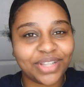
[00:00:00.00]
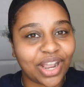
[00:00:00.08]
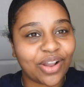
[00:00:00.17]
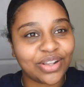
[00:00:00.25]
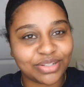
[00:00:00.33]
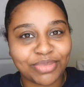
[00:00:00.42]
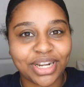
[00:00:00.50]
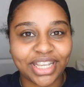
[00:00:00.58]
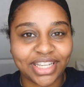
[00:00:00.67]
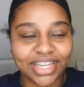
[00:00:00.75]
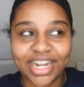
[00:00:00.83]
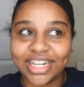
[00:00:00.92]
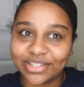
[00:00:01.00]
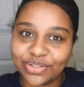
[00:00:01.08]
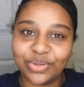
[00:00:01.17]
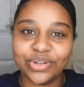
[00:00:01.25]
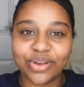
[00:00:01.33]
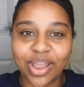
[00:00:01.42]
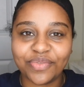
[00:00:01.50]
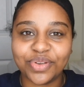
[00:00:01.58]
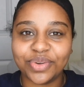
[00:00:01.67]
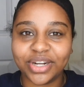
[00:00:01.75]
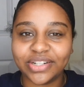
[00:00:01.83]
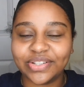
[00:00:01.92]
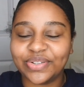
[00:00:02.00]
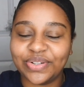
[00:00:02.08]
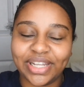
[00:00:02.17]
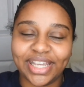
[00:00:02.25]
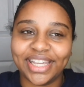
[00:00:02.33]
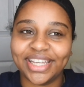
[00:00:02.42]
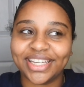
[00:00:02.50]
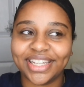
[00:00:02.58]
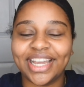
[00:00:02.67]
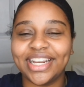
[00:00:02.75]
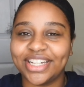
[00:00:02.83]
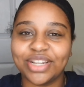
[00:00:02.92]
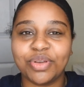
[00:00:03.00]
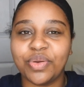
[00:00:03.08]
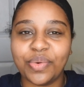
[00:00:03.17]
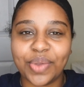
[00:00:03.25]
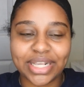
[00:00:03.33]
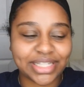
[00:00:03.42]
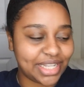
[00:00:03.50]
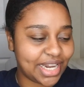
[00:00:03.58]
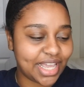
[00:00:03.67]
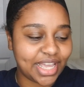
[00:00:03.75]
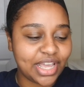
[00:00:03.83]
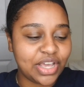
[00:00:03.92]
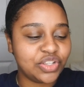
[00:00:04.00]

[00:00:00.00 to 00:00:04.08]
That costs money and it's sold out everywhere, so like I shouldn't be wasting it.